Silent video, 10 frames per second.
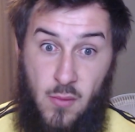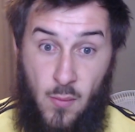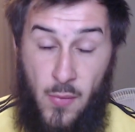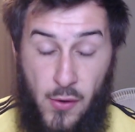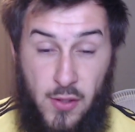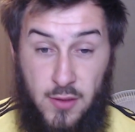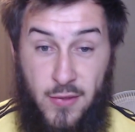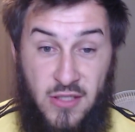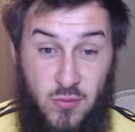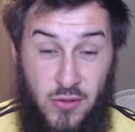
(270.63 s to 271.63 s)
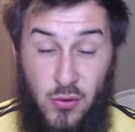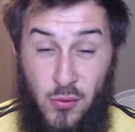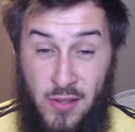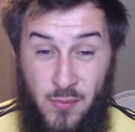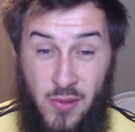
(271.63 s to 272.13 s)
America, the place where you
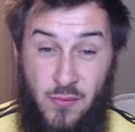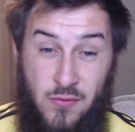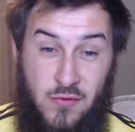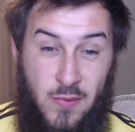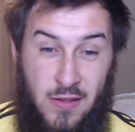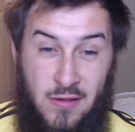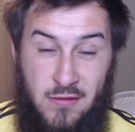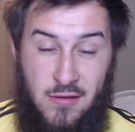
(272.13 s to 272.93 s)
let people spend